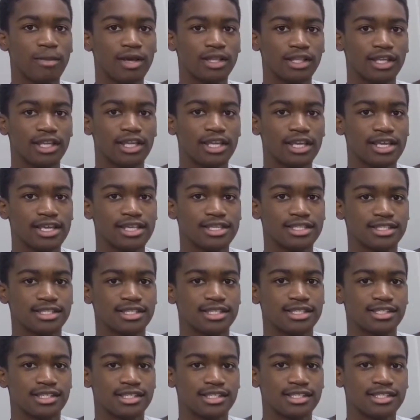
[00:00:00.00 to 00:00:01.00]
method is
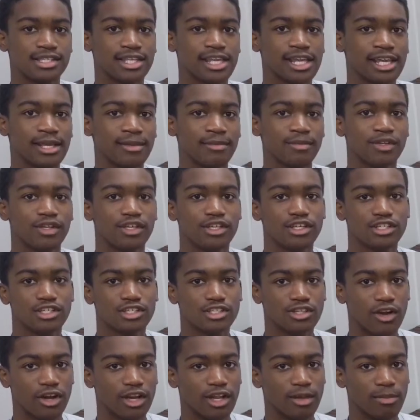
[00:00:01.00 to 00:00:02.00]
the same
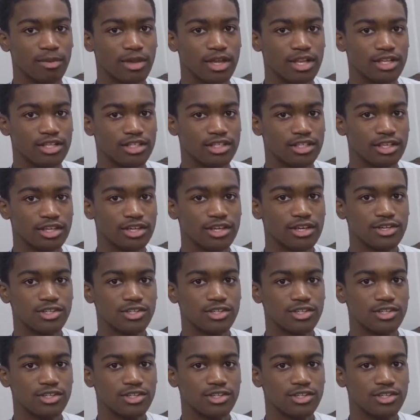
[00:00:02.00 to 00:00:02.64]
starting pitch.